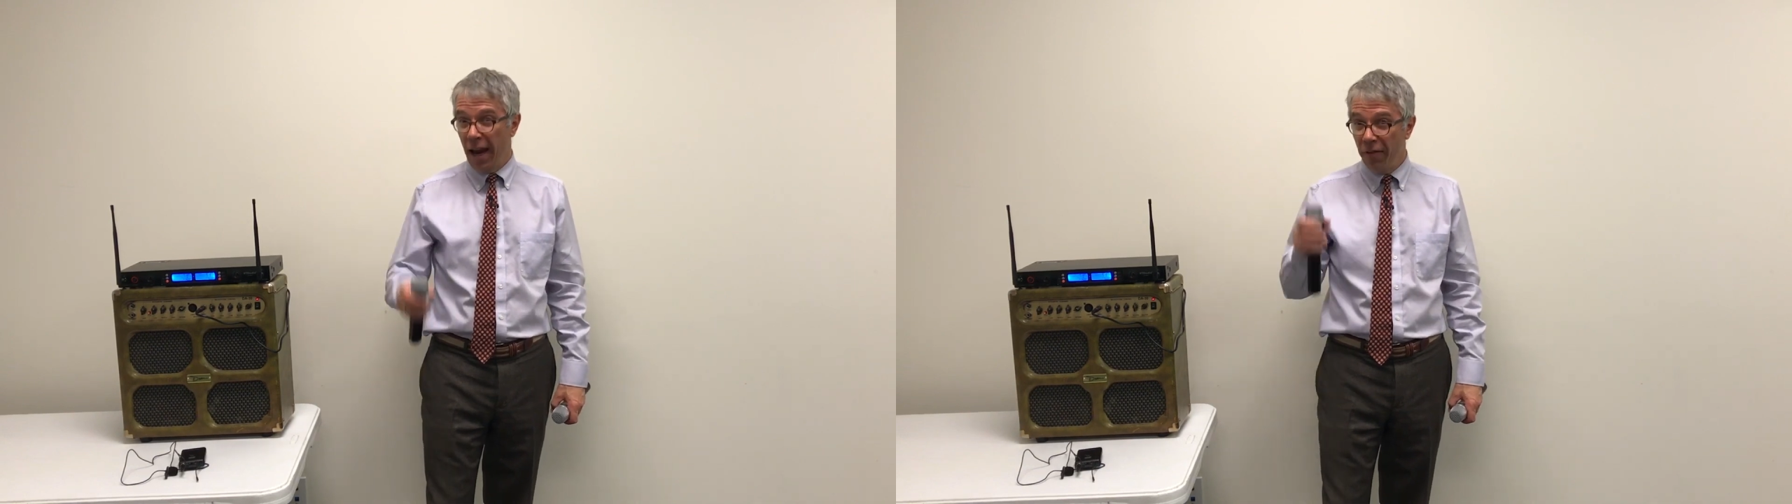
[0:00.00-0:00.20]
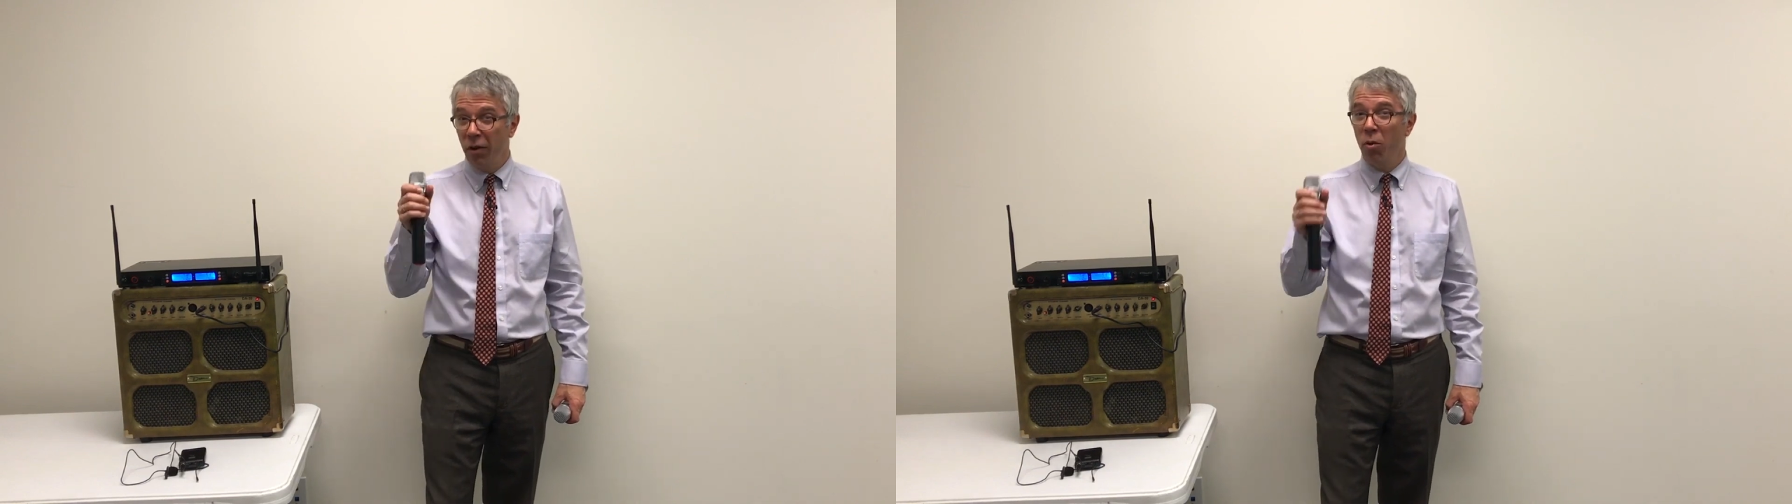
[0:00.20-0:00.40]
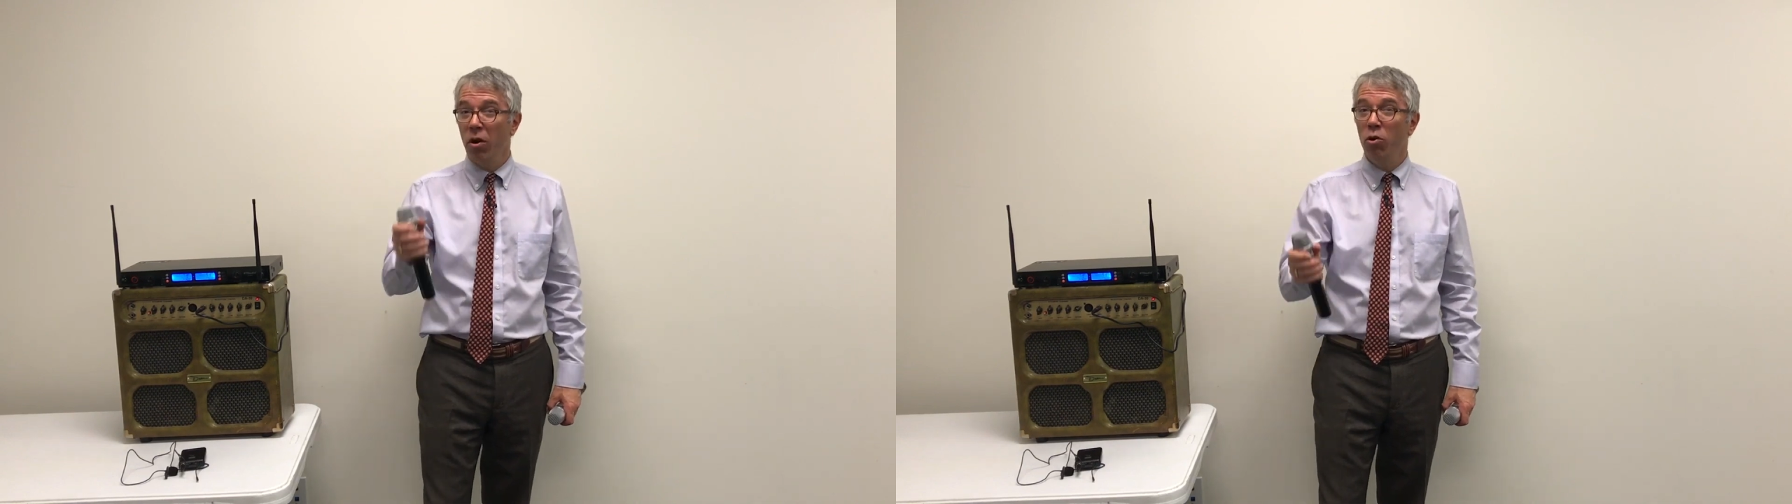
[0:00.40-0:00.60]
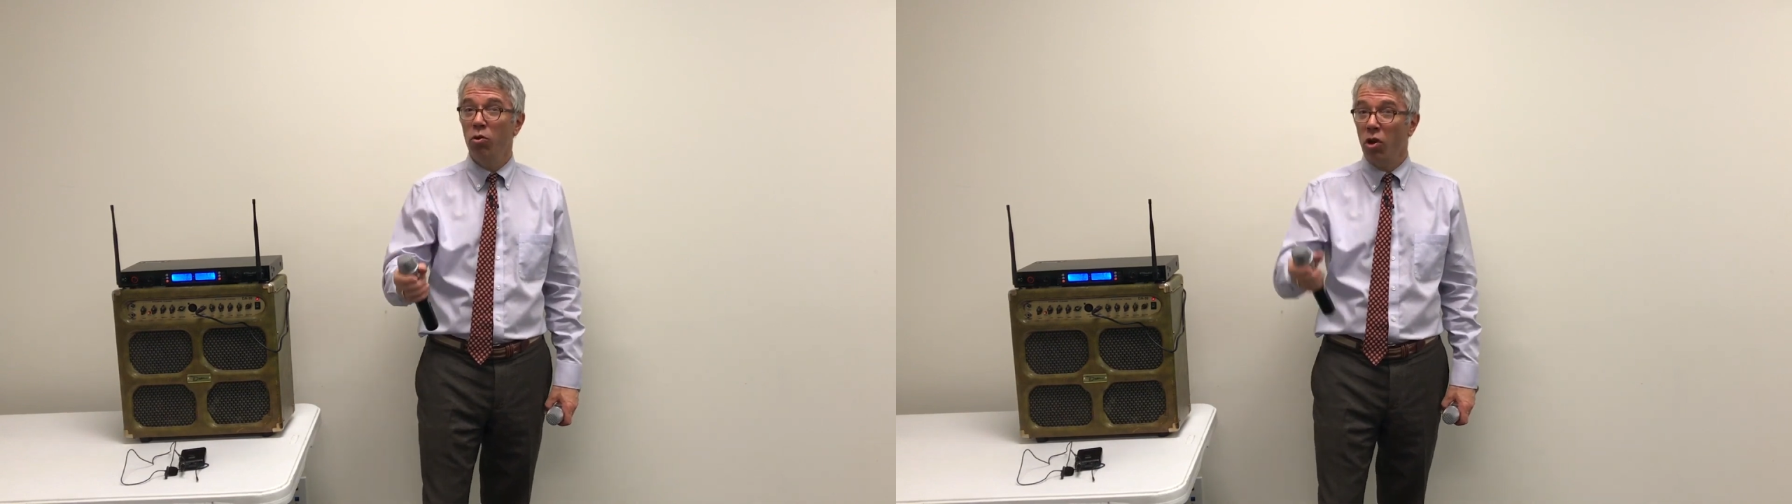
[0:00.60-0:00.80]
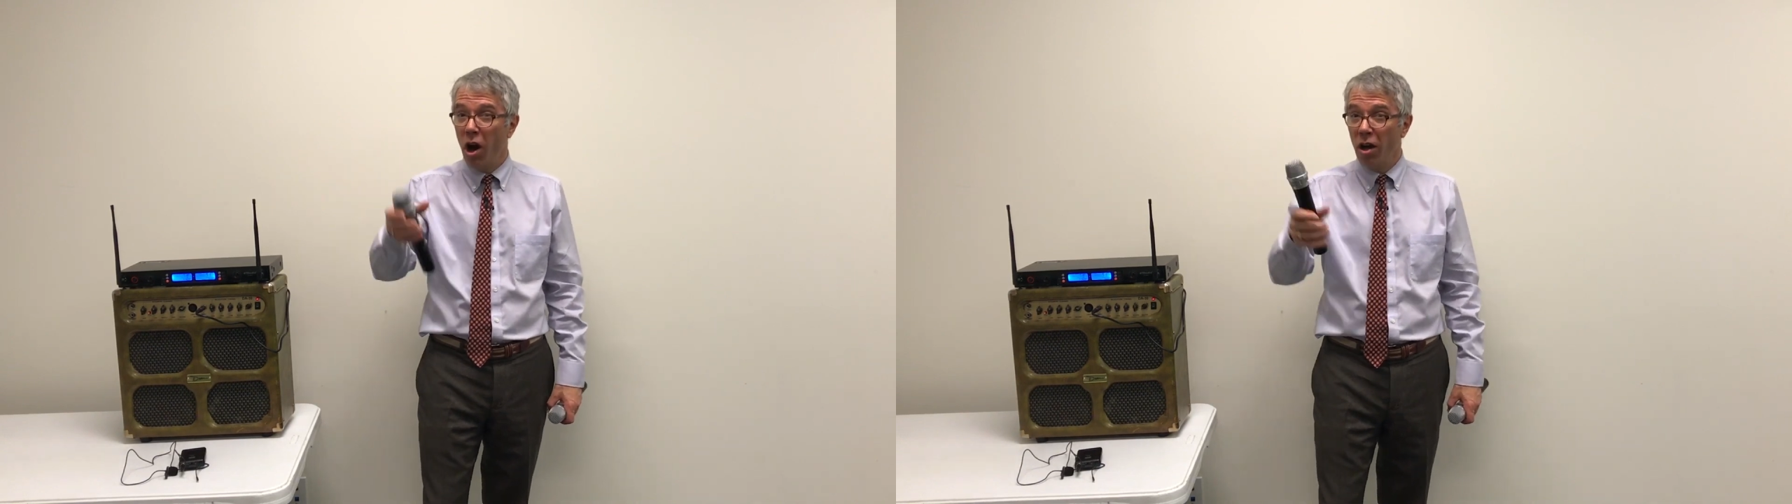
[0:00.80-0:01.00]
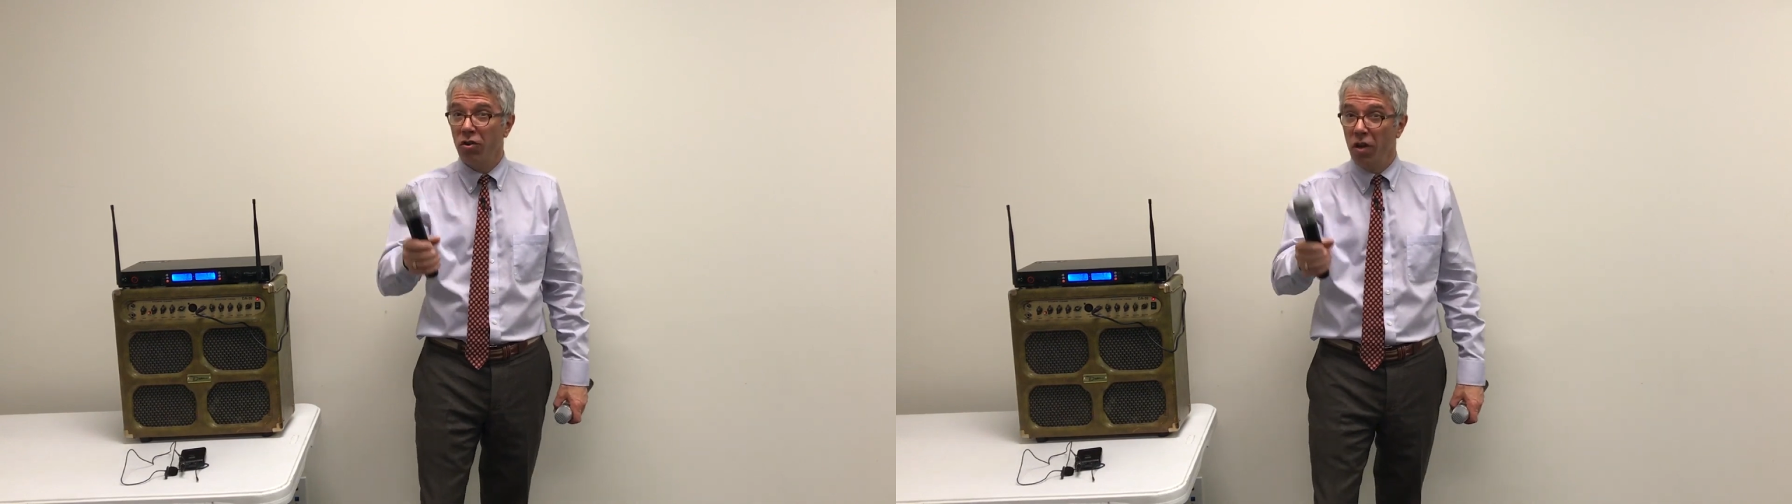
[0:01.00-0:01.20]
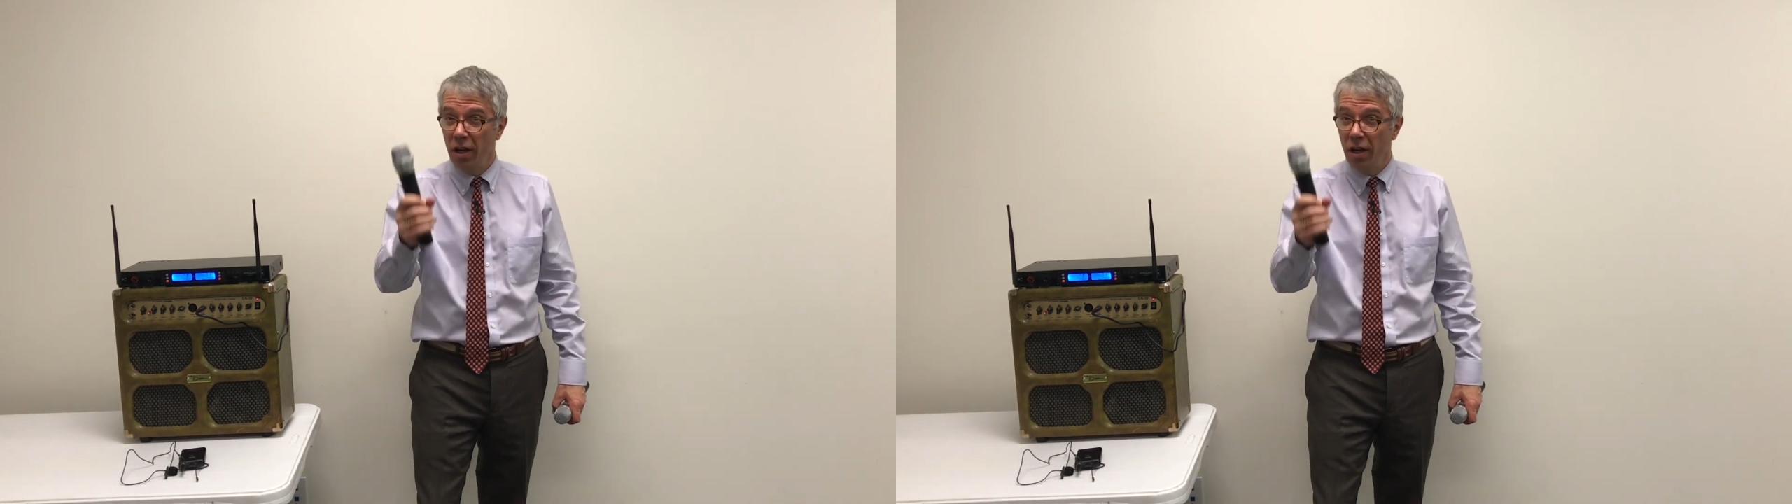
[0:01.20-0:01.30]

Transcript: everyone who talks